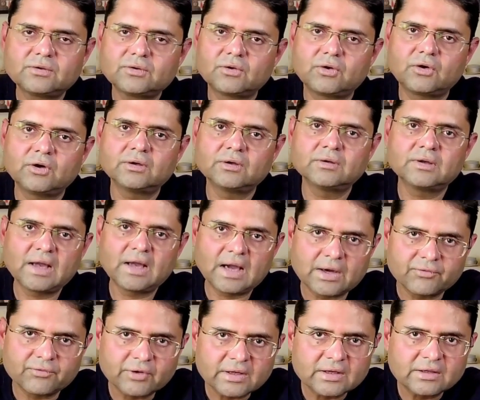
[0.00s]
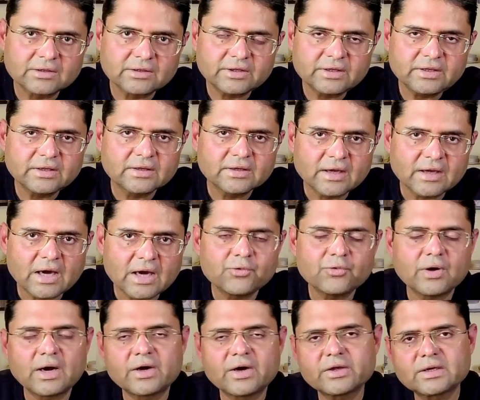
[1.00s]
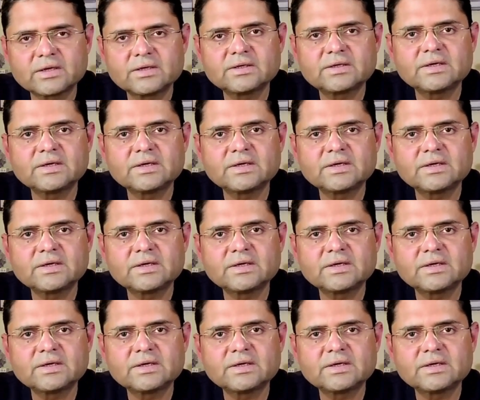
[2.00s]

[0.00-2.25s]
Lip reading: impact on our country,